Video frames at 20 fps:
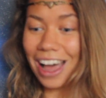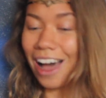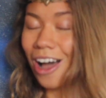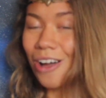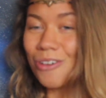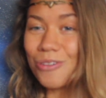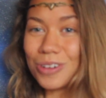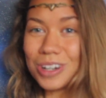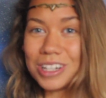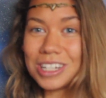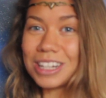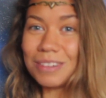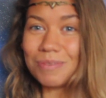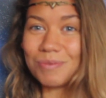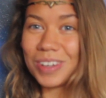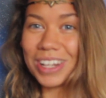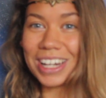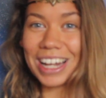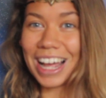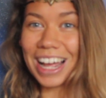I would
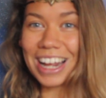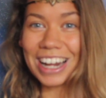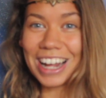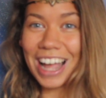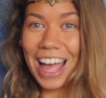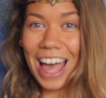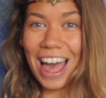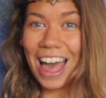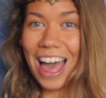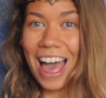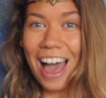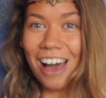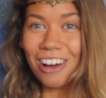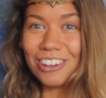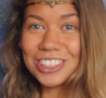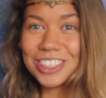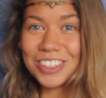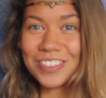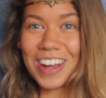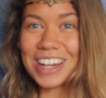be like,
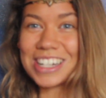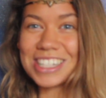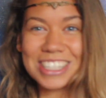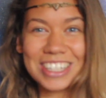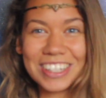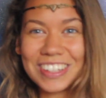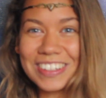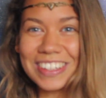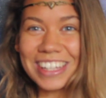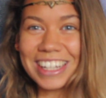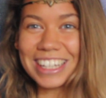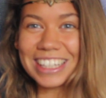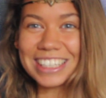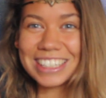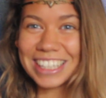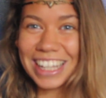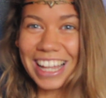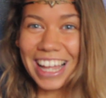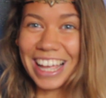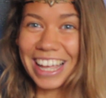how do I do
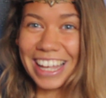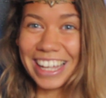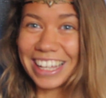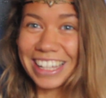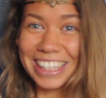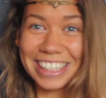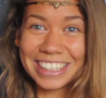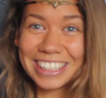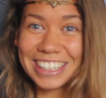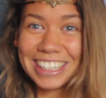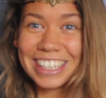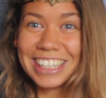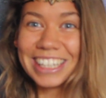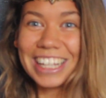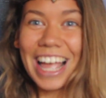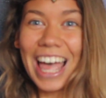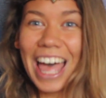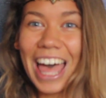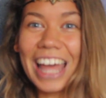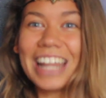this? Like,
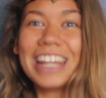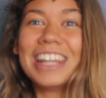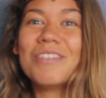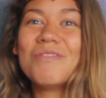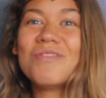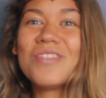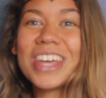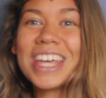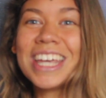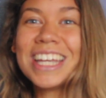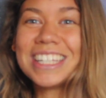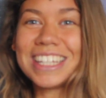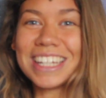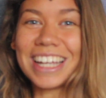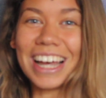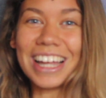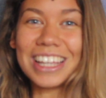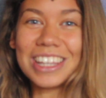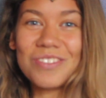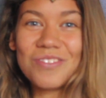and the
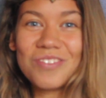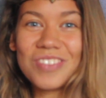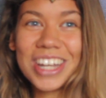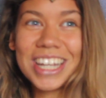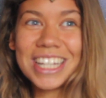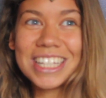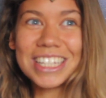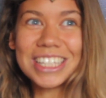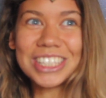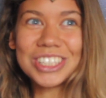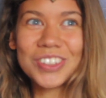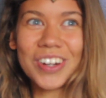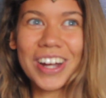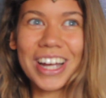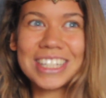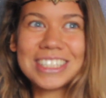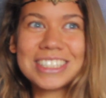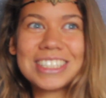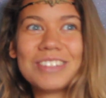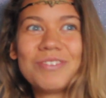media
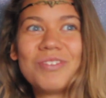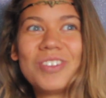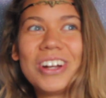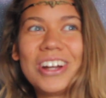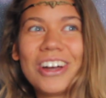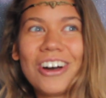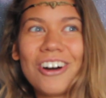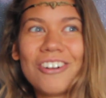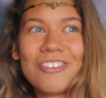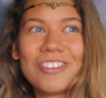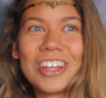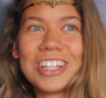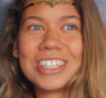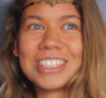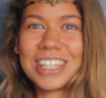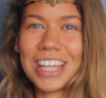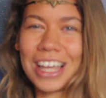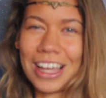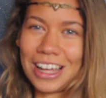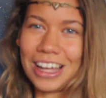tries to put it off
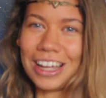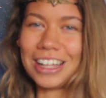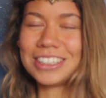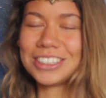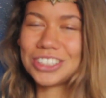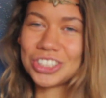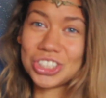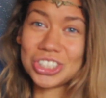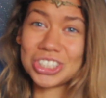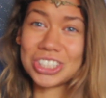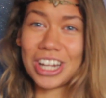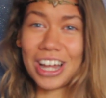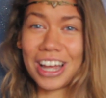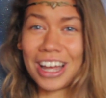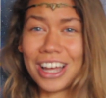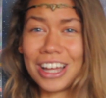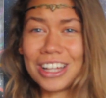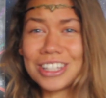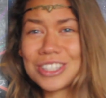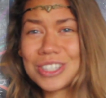as, yeah, it's just
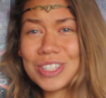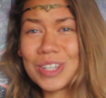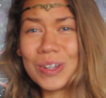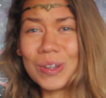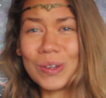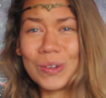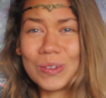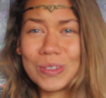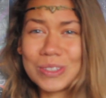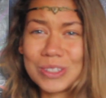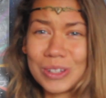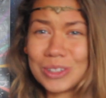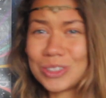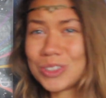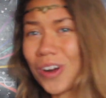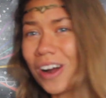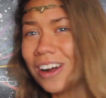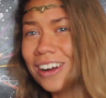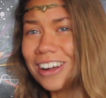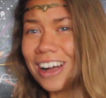two
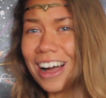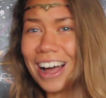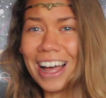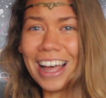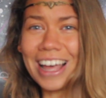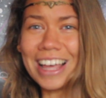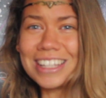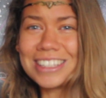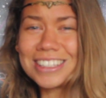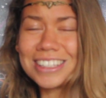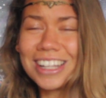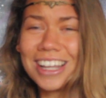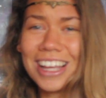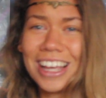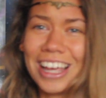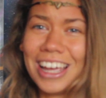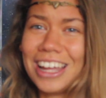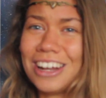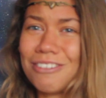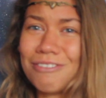drunk guys
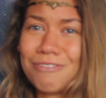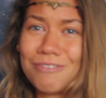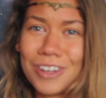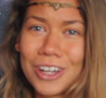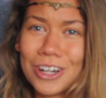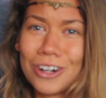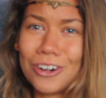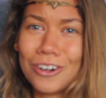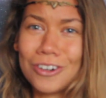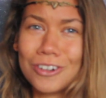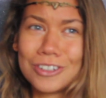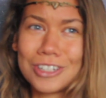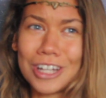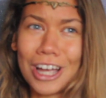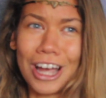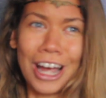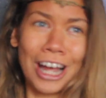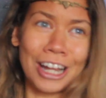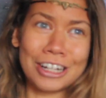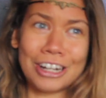in a field
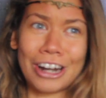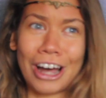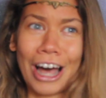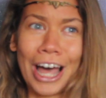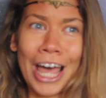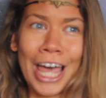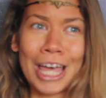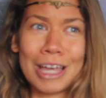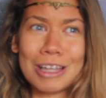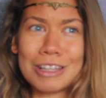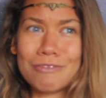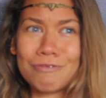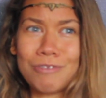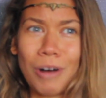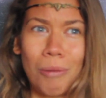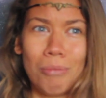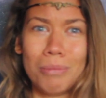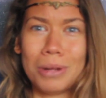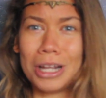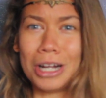at night
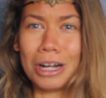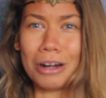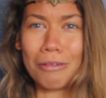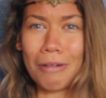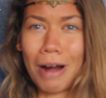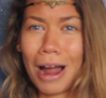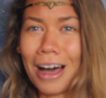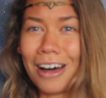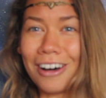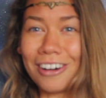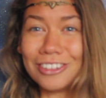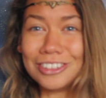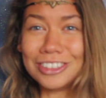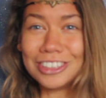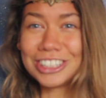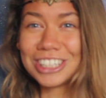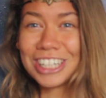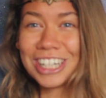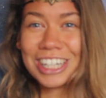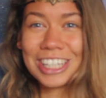fumbling
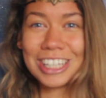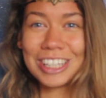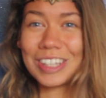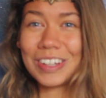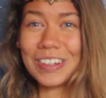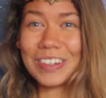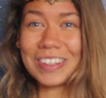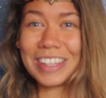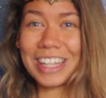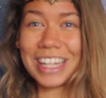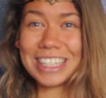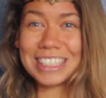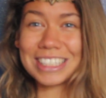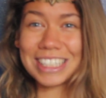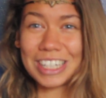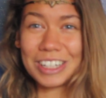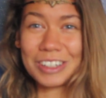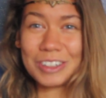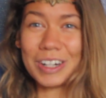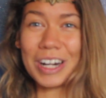around doing
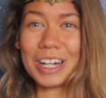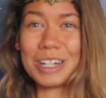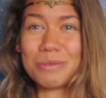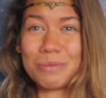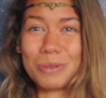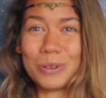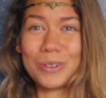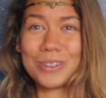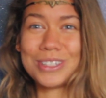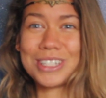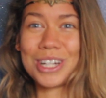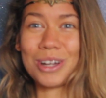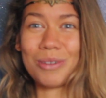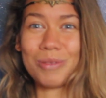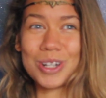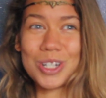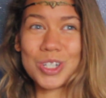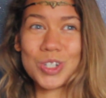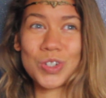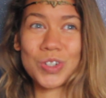these incredible
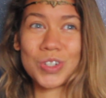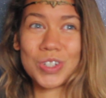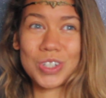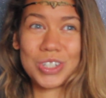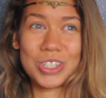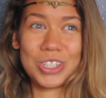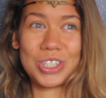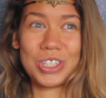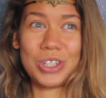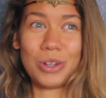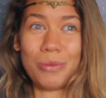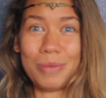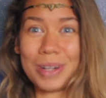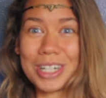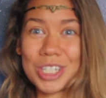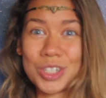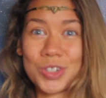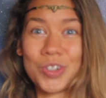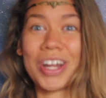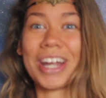
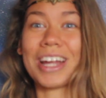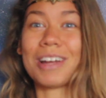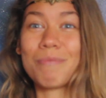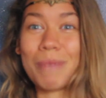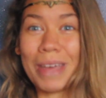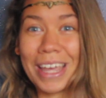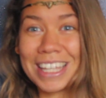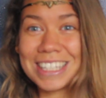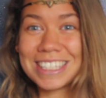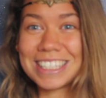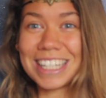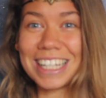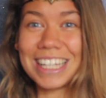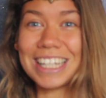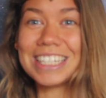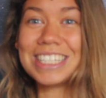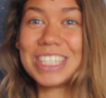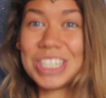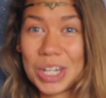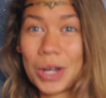geometric
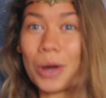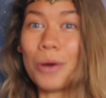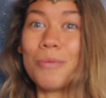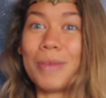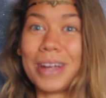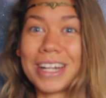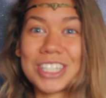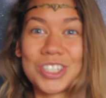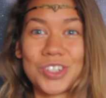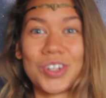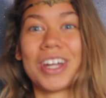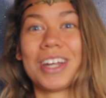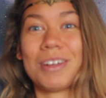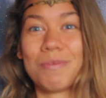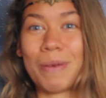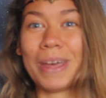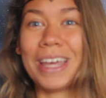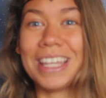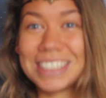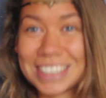pieces.
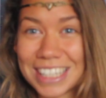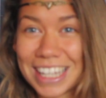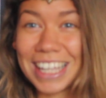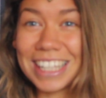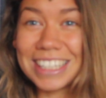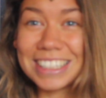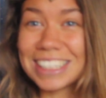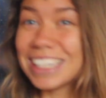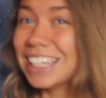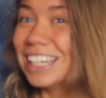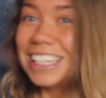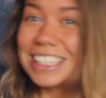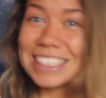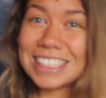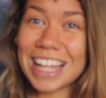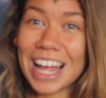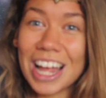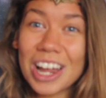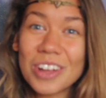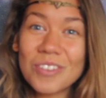
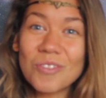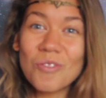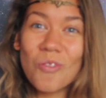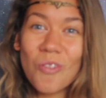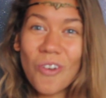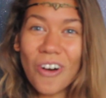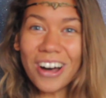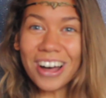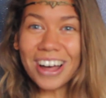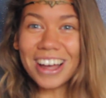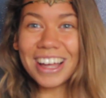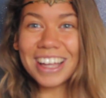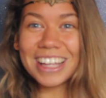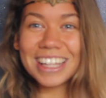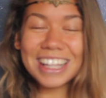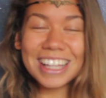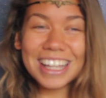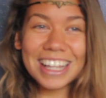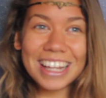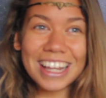It's like, what?
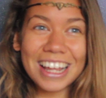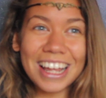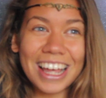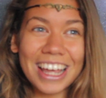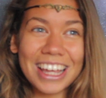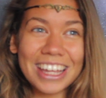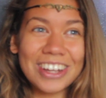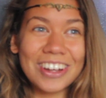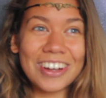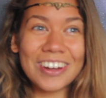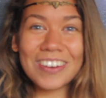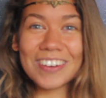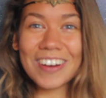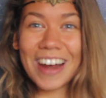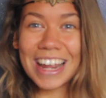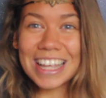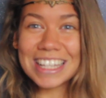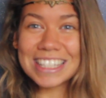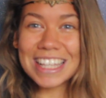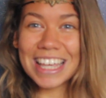Are you
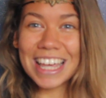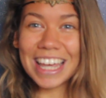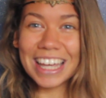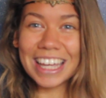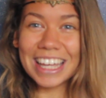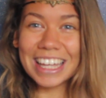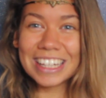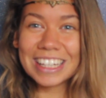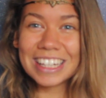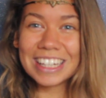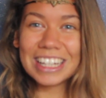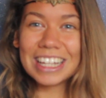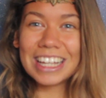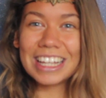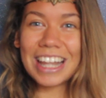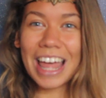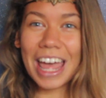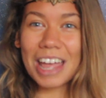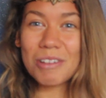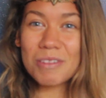crazy?
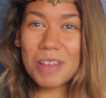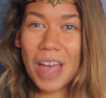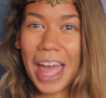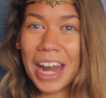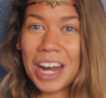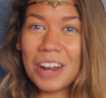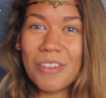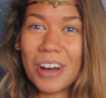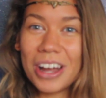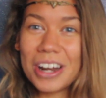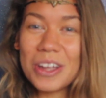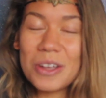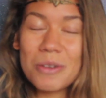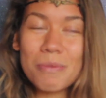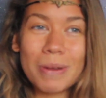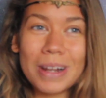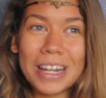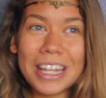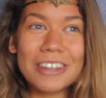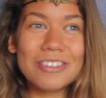Like, anyone who
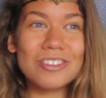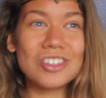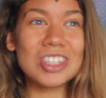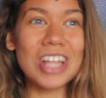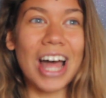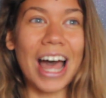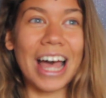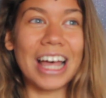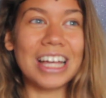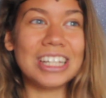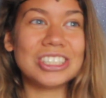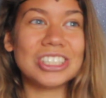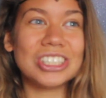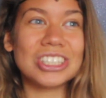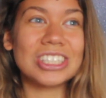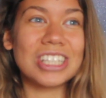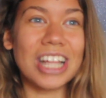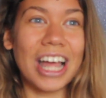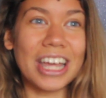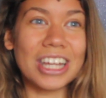believes that is
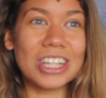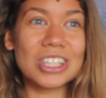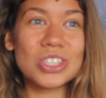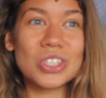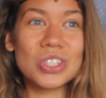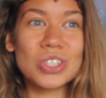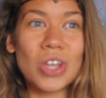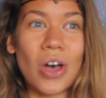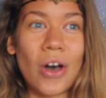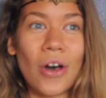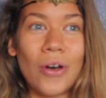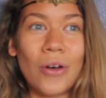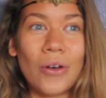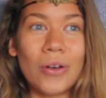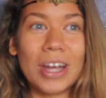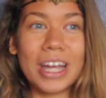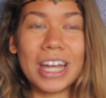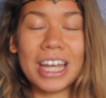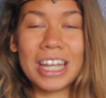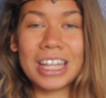just like
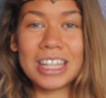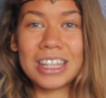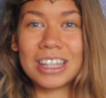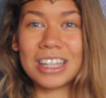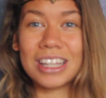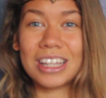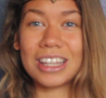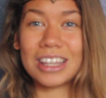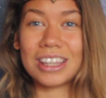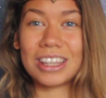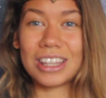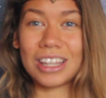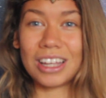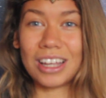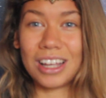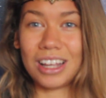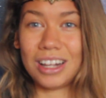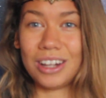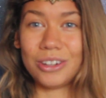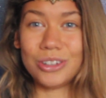so in
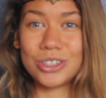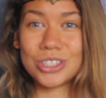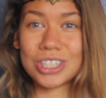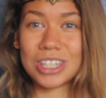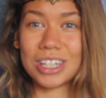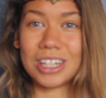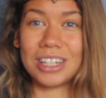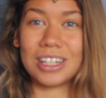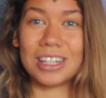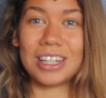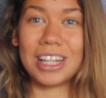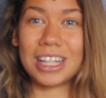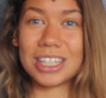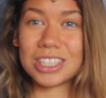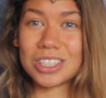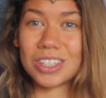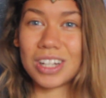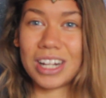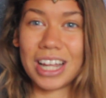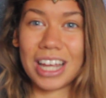the illusion,
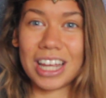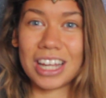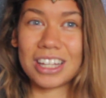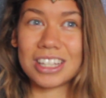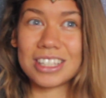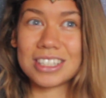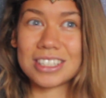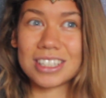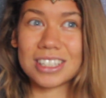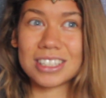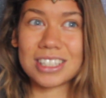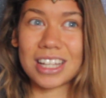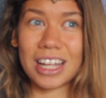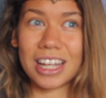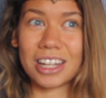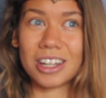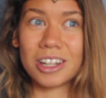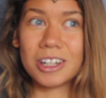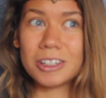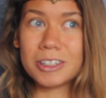literally, because it's
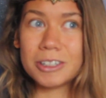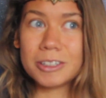like,